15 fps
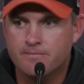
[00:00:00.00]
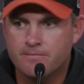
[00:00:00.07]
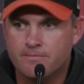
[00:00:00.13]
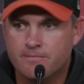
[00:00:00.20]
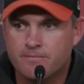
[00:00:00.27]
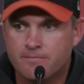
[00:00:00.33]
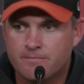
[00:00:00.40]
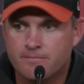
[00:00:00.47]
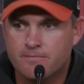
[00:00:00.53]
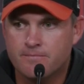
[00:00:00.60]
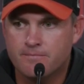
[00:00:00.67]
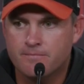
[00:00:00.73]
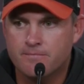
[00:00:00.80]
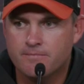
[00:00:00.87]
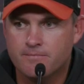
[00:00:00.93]
constraints? Is
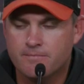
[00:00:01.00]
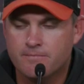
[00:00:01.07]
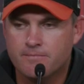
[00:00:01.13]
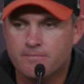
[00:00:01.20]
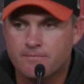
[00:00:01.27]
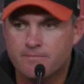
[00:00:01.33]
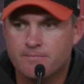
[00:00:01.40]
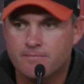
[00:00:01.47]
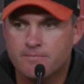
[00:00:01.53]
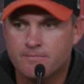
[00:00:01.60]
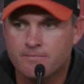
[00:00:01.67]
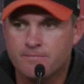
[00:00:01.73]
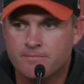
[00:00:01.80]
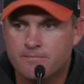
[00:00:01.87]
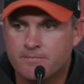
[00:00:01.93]
that a big reason why you
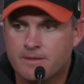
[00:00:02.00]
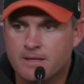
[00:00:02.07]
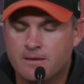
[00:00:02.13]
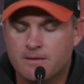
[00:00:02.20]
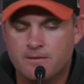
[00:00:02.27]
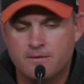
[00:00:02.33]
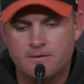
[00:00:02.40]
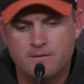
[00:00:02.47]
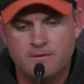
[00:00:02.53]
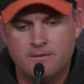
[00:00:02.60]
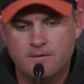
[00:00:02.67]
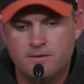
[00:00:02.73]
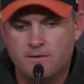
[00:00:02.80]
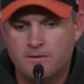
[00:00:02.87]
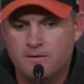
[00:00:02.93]
haven't been able to get maybe as
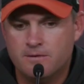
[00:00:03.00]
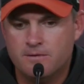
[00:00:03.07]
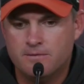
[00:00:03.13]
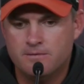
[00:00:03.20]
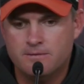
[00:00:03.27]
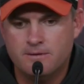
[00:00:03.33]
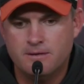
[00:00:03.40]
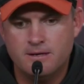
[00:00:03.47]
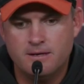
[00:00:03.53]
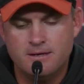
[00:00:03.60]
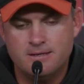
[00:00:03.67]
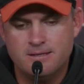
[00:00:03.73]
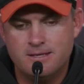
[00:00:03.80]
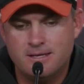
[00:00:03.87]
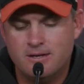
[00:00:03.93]
many of those deep
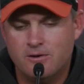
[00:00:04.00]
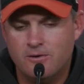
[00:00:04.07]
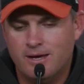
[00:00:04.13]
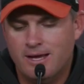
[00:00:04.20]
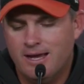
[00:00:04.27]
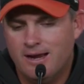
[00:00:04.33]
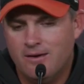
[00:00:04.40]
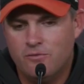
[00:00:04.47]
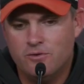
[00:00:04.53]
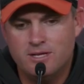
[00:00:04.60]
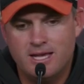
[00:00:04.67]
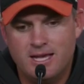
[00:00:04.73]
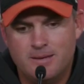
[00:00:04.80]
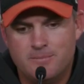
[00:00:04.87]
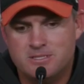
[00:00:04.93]
shots in? You know, every
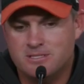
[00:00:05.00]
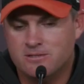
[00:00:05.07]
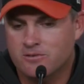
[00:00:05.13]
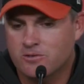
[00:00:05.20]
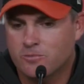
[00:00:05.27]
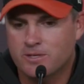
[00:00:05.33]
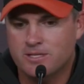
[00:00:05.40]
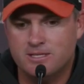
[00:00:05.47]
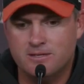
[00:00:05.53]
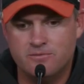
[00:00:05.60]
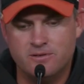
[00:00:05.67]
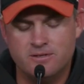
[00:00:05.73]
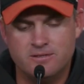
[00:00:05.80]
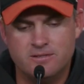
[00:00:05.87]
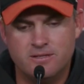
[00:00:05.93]
game is a little bit
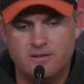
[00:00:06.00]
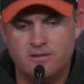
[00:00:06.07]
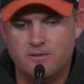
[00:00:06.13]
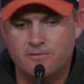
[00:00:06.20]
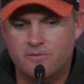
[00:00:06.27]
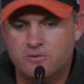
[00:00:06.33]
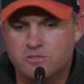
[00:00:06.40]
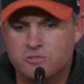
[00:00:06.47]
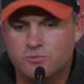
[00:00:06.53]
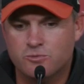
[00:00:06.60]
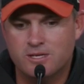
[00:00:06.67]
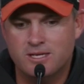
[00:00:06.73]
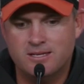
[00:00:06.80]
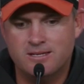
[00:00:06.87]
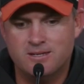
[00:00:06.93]
different. The, the first
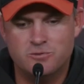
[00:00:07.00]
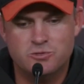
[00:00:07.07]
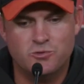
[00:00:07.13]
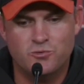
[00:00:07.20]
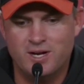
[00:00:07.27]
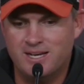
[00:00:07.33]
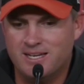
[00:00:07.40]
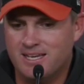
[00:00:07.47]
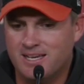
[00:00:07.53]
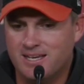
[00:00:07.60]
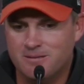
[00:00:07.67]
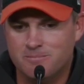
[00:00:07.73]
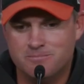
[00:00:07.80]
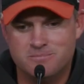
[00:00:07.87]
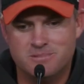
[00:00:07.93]
week, it was a rain
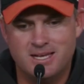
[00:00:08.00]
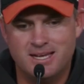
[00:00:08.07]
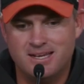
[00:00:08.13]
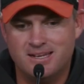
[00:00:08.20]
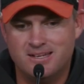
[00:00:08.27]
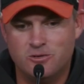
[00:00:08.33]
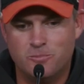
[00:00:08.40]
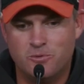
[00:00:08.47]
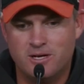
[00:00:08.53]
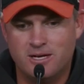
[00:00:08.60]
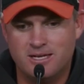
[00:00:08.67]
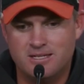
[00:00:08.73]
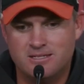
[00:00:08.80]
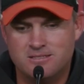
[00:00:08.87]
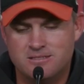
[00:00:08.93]
game, and you're playing
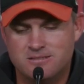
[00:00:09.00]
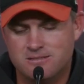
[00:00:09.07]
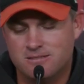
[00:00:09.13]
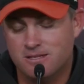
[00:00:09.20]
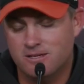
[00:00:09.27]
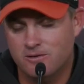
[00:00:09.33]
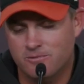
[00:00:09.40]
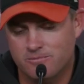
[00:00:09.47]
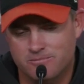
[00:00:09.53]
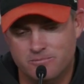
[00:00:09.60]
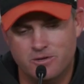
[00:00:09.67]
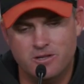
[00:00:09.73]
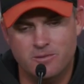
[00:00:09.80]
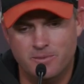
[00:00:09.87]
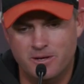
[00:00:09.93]
against, you know,
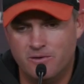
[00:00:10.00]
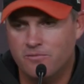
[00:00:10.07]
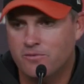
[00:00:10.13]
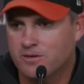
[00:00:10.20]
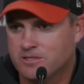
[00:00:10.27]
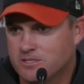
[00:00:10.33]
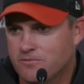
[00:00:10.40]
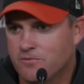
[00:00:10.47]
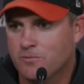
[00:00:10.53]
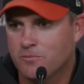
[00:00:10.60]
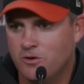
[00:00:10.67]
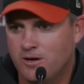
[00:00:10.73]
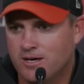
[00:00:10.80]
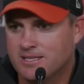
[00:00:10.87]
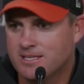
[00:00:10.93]
one of the better fronts in
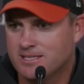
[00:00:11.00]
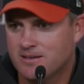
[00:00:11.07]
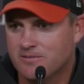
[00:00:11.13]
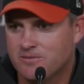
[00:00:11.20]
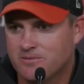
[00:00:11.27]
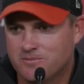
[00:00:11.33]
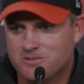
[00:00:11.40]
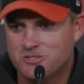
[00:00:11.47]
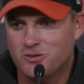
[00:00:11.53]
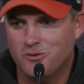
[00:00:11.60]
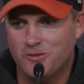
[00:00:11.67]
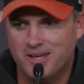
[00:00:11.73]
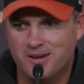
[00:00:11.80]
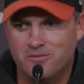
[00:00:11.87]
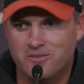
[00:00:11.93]
football. I think they've
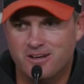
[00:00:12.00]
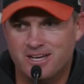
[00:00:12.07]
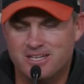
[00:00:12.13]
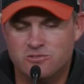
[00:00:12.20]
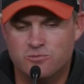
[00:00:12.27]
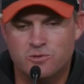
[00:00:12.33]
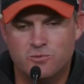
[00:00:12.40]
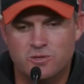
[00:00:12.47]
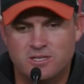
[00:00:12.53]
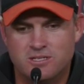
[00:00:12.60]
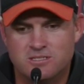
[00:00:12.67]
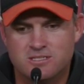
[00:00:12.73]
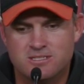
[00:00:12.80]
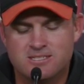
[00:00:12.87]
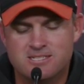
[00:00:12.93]
shown that over the last three
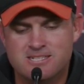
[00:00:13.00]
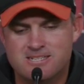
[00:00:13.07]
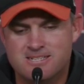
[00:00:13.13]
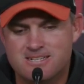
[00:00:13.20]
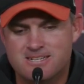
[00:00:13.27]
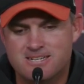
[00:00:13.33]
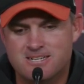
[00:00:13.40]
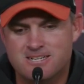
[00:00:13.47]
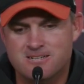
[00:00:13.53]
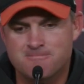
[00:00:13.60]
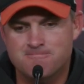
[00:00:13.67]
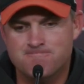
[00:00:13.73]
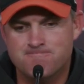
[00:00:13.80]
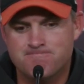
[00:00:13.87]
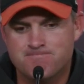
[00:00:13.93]
weeks. Um,